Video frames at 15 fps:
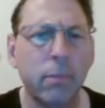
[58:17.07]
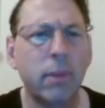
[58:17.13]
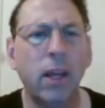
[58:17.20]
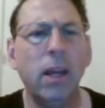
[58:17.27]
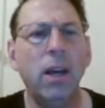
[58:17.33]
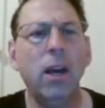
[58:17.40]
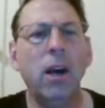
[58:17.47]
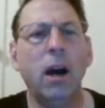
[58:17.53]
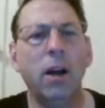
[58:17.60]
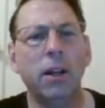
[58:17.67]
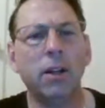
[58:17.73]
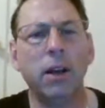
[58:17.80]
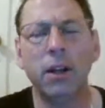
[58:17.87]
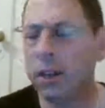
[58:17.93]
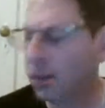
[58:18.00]

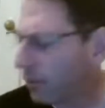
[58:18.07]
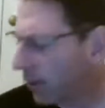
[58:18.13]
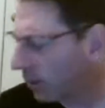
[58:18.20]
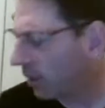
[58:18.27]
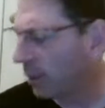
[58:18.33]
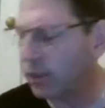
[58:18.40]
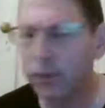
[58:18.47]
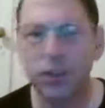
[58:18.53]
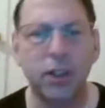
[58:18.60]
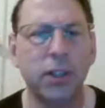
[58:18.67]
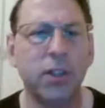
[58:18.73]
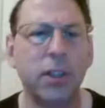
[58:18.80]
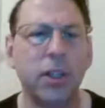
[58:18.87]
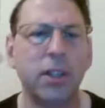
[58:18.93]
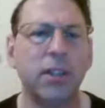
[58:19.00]
Another federal agency is going
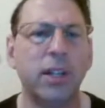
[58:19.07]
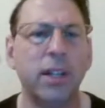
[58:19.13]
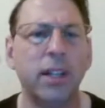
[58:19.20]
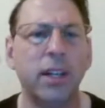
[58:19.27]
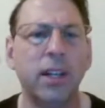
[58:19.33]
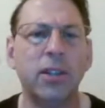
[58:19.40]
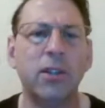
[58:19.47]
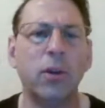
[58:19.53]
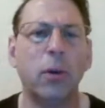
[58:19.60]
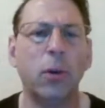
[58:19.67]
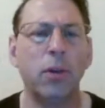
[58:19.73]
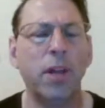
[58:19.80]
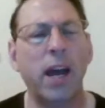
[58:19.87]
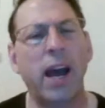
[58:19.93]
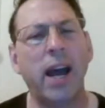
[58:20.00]
to say this or
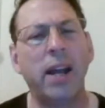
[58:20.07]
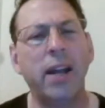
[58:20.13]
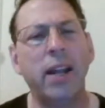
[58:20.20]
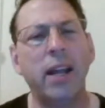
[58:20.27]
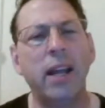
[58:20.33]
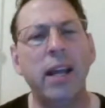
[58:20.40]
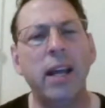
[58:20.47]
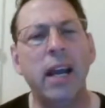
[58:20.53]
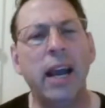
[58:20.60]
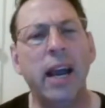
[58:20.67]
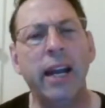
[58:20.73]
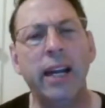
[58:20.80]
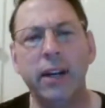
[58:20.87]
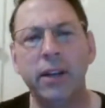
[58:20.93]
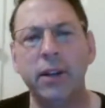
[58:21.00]
that, and
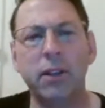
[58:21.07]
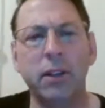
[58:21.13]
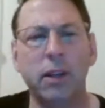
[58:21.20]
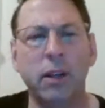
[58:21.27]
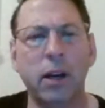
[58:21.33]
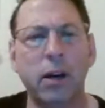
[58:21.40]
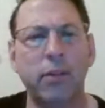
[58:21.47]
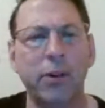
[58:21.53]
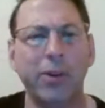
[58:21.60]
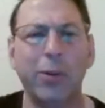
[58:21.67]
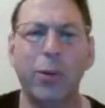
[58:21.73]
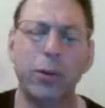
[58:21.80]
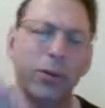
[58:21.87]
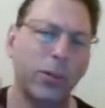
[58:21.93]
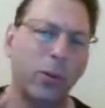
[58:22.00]
another governor
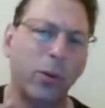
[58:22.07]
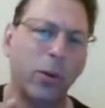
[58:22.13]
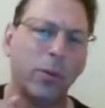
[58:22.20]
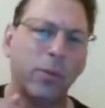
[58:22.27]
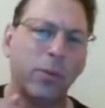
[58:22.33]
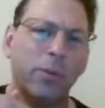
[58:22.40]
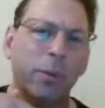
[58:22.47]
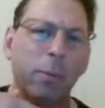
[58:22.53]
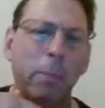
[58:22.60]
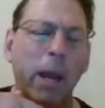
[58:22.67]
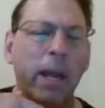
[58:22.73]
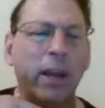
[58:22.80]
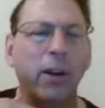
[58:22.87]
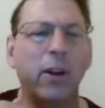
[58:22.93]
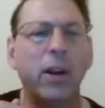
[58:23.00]
or mayor
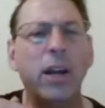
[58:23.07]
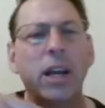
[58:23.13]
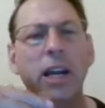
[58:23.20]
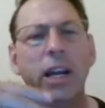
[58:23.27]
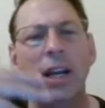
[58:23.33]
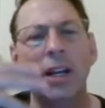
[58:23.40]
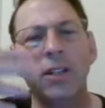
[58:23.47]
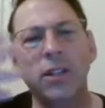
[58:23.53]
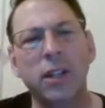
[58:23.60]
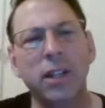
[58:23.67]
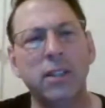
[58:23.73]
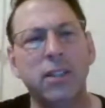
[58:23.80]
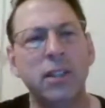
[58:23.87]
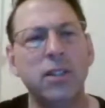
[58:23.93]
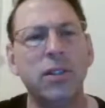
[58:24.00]
is going to insist on
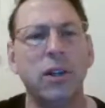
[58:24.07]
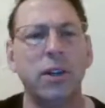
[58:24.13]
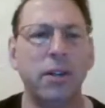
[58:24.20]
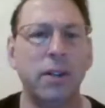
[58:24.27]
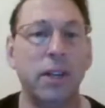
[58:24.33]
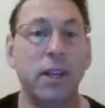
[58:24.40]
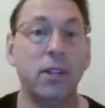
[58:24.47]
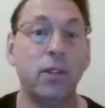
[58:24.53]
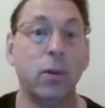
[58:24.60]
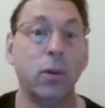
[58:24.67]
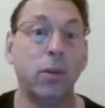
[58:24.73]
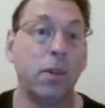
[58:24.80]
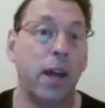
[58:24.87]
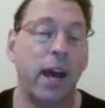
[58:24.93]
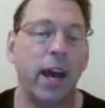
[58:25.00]
this or that,
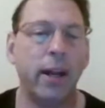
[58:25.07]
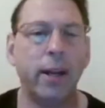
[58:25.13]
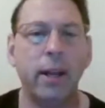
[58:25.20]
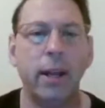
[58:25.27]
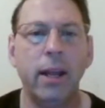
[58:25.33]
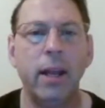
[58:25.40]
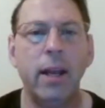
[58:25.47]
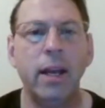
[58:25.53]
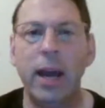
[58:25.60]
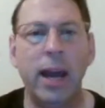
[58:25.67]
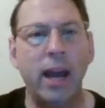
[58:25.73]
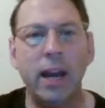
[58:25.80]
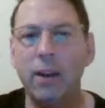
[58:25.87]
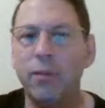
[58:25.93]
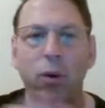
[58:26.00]
you know. And if
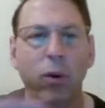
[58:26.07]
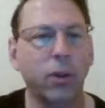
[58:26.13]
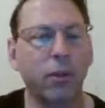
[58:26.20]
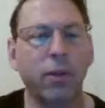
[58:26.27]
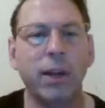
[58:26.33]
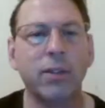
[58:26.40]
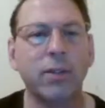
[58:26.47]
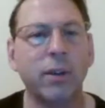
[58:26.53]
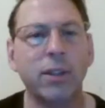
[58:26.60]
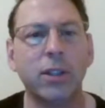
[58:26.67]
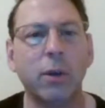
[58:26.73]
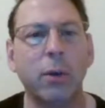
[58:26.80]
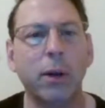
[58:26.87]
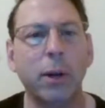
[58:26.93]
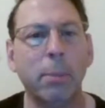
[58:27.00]
all the restaurants go out of
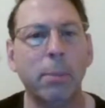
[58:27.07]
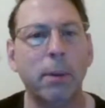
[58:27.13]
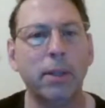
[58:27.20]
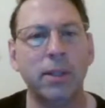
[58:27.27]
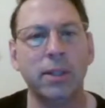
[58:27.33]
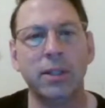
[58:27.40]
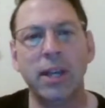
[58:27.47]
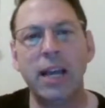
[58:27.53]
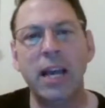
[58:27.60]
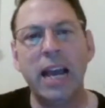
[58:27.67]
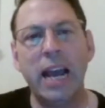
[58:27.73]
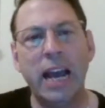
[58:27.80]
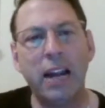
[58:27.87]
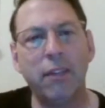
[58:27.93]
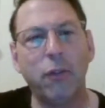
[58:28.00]
business, and if
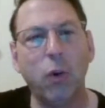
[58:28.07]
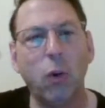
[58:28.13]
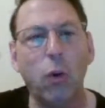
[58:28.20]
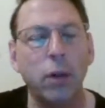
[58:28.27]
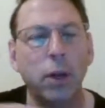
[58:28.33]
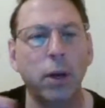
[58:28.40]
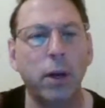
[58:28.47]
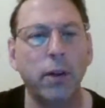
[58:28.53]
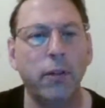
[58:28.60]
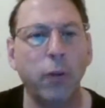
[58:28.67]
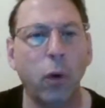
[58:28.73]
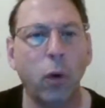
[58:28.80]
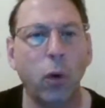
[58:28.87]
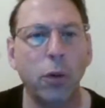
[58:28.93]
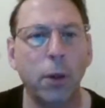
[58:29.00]
all
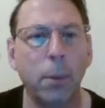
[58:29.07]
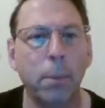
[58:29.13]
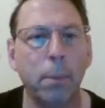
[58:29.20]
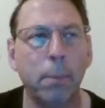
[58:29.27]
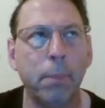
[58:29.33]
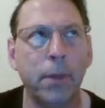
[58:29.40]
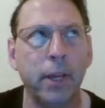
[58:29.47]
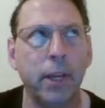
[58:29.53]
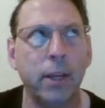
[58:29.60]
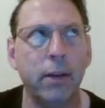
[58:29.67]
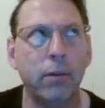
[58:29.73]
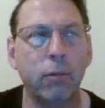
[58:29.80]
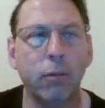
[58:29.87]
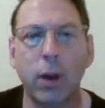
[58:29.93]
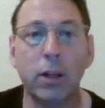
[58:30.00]
the rental
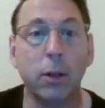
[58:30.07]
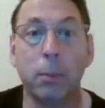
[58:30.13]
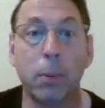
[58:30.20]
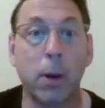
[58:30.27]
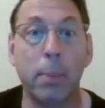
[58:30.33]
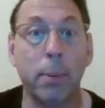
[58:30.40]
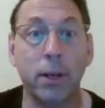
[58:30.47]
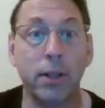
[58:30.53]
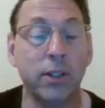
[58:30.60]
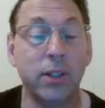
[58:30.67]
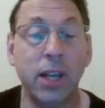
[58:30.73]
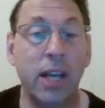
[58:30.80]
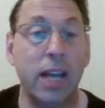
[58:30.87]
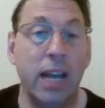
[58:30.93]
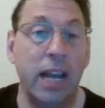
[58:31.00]
properties
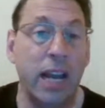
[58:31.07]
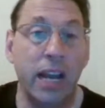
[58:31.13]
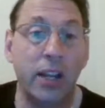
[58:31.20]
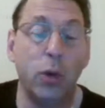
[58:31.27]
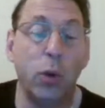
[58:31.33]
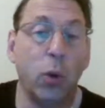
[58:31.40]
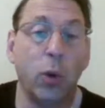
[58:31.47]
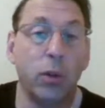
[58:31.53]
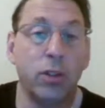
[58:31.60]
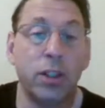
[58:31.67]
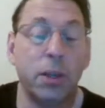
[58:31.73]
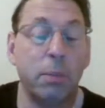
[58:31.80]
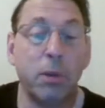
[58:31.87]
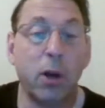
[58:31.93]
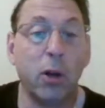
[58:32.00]
in your zip code
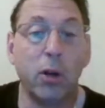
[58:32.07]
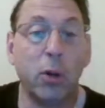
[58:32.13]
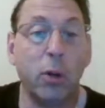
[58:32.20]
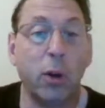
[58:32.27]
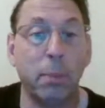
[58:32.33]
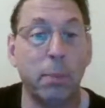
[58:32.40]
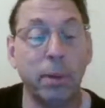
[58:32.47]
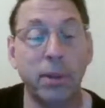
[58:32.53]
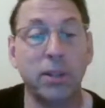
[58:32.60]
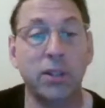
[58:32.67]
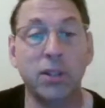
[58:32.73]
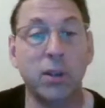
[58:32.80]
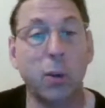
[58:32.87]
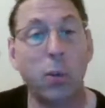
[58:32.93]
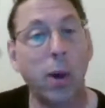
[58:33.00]
go out of business, so
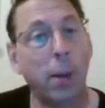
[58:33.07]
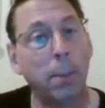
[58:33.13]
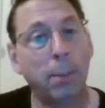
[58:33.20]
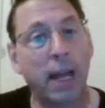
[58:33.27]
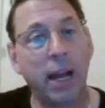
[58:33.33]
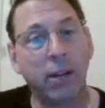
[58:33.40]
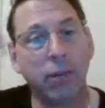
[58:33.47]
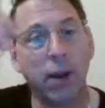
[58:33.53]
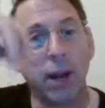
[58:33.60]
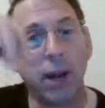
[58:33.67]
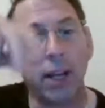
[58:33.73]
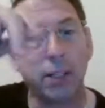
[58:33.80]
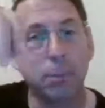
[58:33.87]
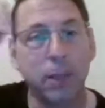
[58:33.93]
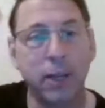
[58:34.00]
what? BlackRock has
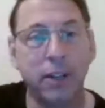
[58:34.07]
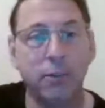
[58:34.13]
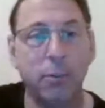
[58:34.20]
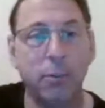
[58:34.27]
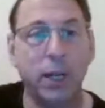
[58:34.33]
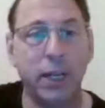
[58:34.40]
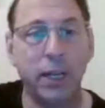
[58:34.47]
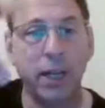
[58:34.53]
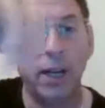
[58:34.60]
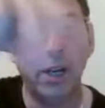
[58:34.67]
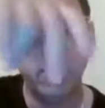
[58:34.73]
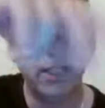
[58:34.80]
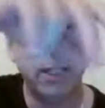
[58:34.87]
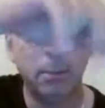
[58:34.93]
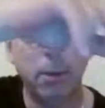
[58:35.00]
plenty of money to
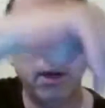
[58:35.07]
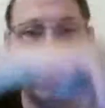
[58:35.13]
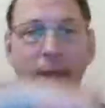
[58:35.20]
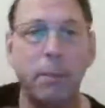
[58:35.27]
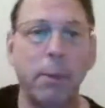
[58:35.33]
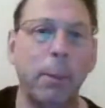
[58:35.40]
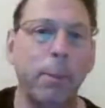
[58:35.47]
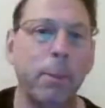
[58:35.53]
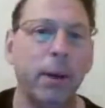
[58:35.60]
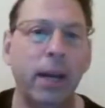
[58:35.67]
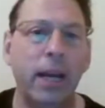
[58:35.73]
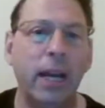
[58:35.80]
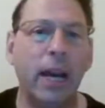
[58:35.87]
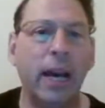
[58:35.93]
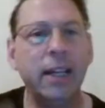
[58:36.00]
buy them up, and
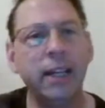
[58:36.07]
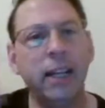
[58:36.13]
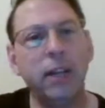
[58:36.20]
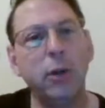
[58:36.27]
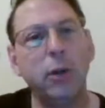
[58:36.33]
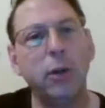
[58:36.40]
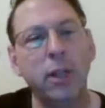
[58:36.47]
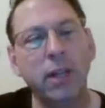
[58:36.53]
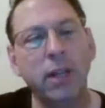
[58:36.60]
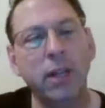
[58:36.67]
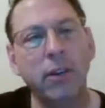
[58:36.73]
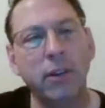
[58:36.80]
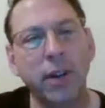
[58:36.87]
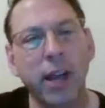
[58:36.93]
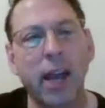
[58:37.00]
then you can live there
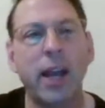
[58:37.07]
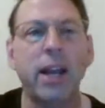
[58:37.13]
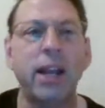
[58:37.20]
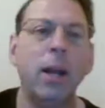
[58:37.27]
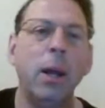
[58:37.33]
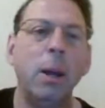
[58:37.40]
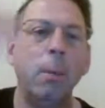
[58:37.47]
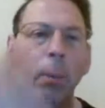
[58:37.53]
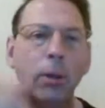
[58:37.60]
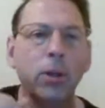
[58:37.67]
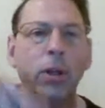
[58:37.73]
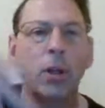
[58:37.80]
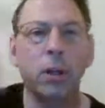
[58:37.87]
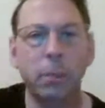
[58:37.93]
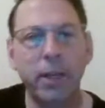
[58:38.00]
again, but you're going to be
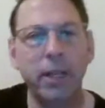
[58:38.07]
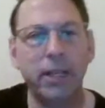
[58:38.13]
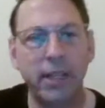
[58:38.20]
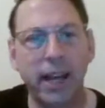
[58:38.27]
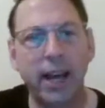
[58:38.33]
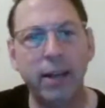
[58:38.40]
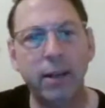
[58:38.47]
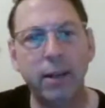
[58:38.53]
in debt.